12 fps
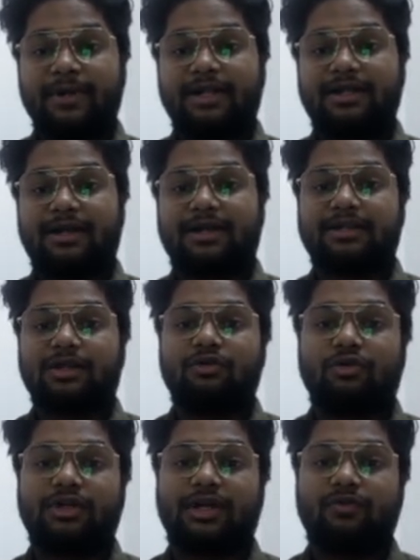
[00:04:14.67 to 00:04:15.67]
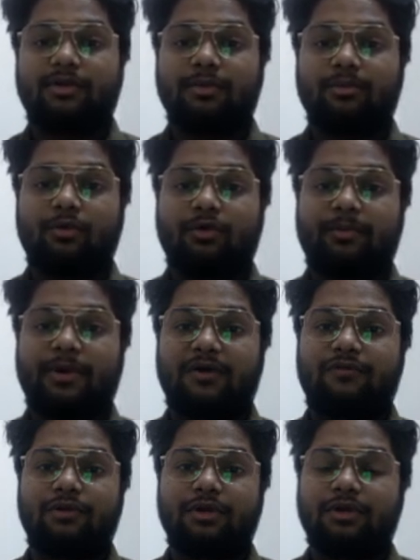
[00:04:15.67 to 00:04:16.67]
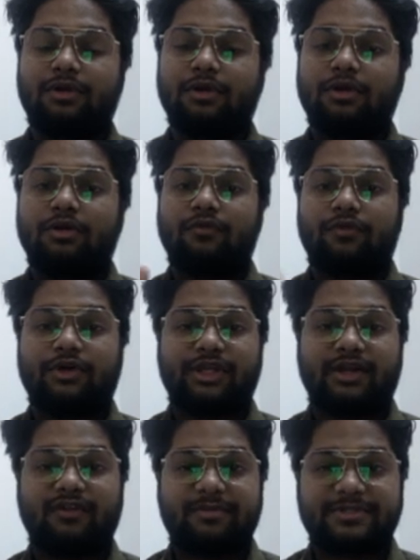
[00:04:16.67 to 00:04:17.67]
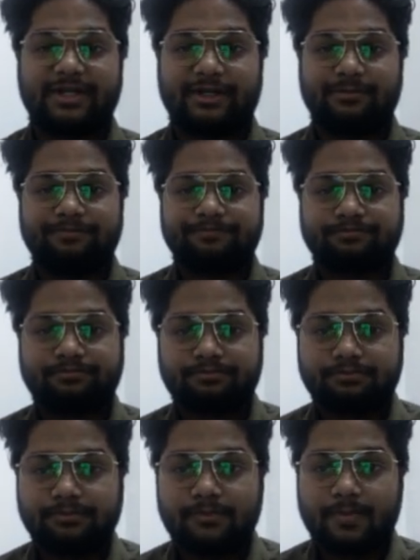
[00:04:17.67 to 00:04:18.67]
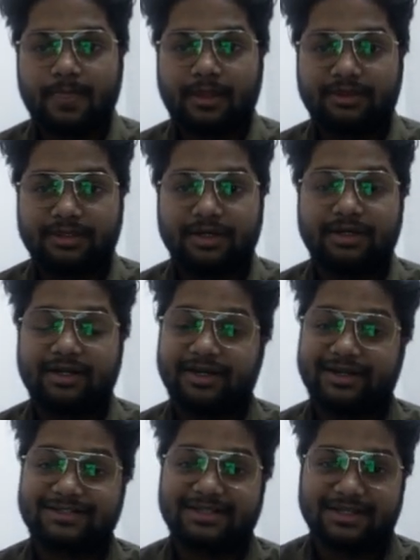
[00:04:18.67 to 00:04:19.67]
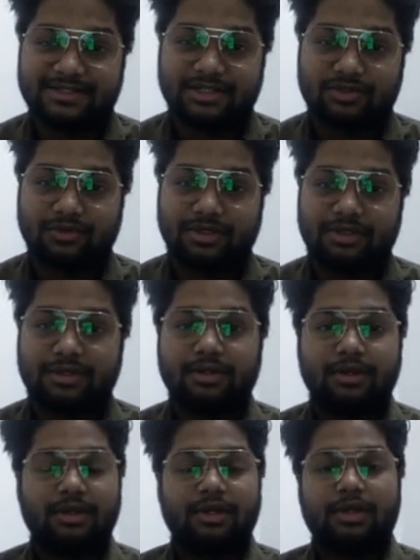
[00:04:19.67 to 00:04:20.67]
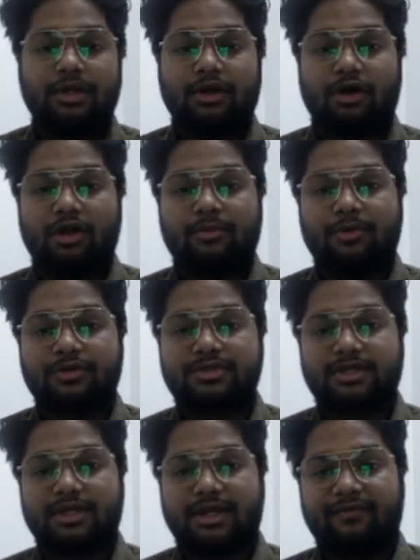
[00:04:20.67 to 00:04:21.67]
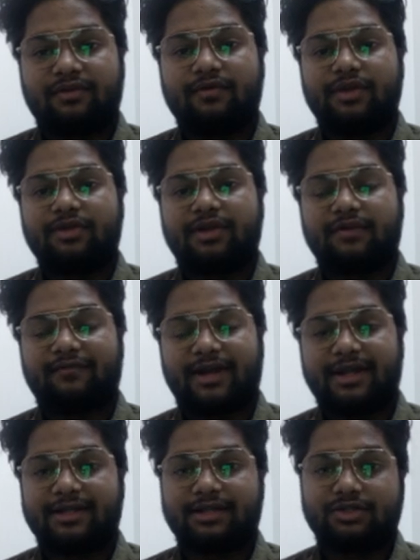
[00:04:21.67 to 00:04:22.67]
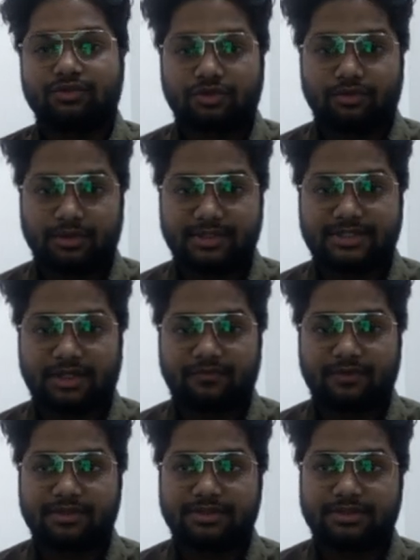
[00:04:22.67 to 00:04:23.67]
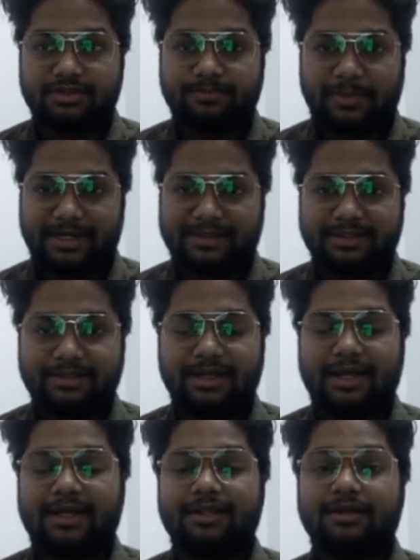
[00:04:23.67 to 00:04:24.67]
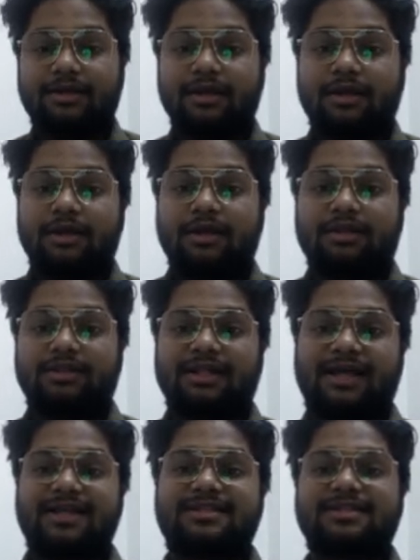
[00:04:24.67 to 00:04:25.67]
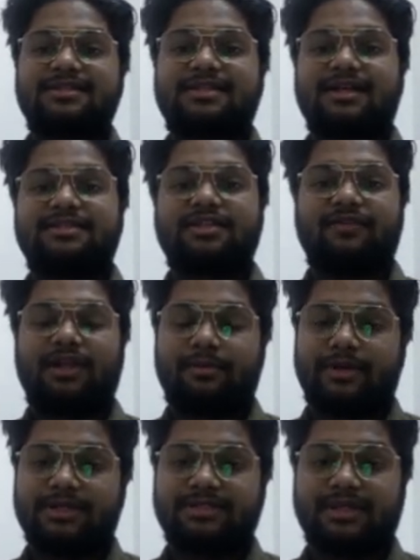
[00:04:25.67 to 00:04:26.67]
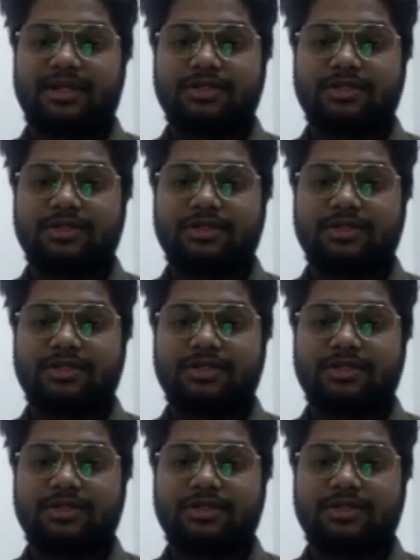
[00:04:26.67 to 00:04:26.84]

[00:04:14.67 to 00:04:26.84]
build another code that will be more powerful for that website. Third, it is easy to learn. Almost everywhere you can find tutorials of Python. And the last is tons of libraries.